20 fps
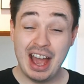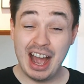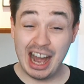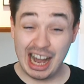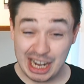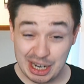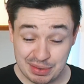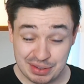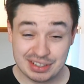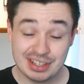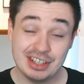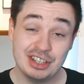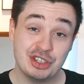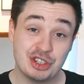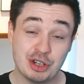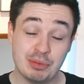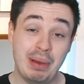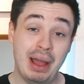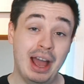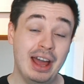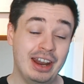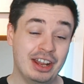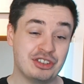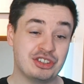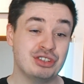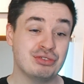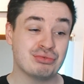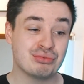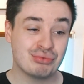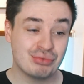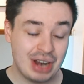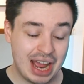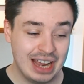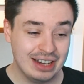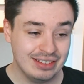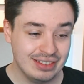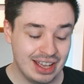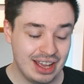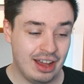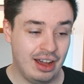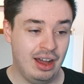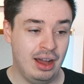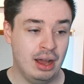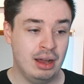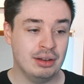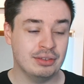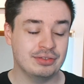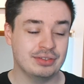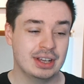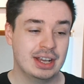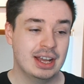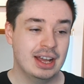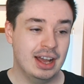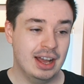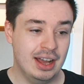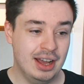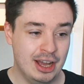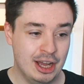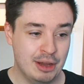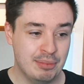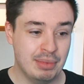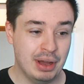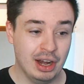I would say Japan actually ran that half um,